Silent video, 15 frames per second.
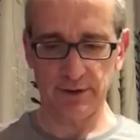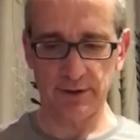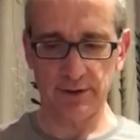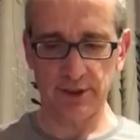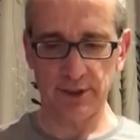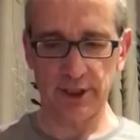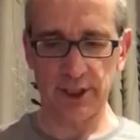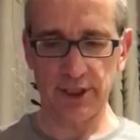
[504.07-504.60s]

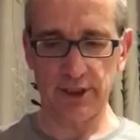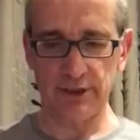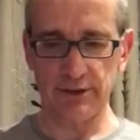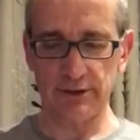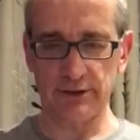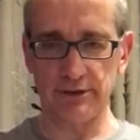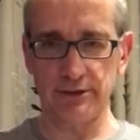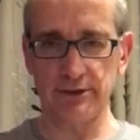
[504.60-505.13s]
And
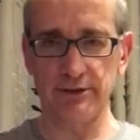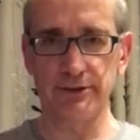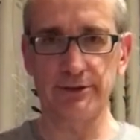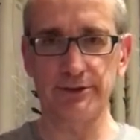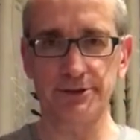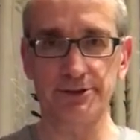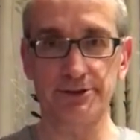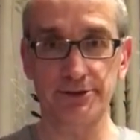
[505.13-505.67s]

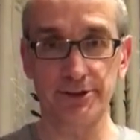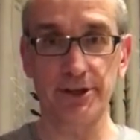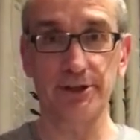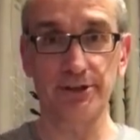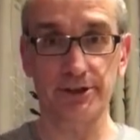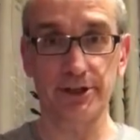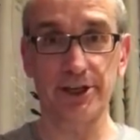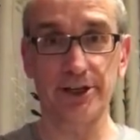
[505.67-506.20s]
this is
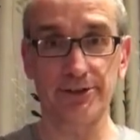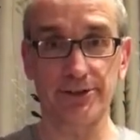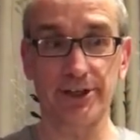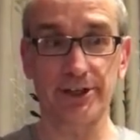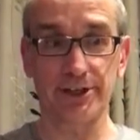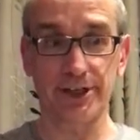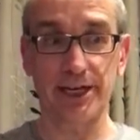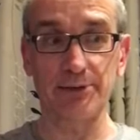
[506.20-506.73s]
another kind of
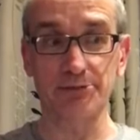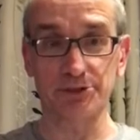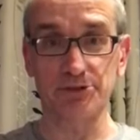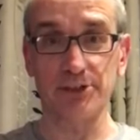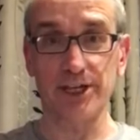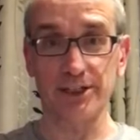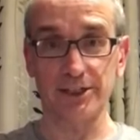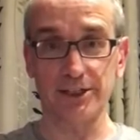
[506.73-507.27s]
like an
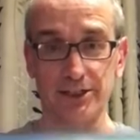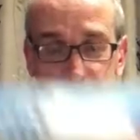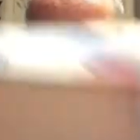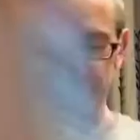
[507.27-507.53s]
abstract game.